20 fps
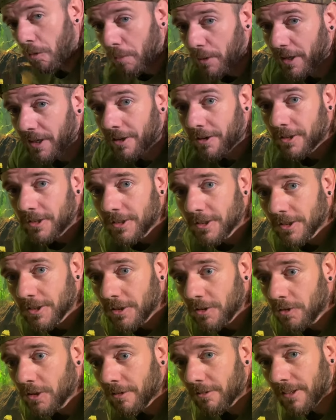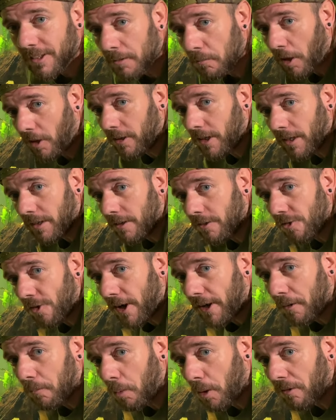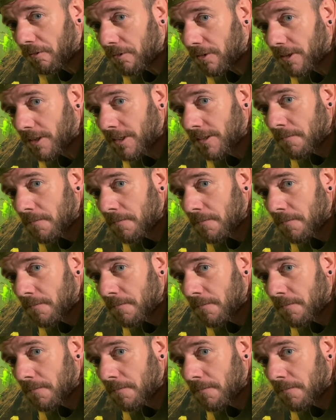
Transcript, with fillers: it encourages you to think about getting a dragon puffer.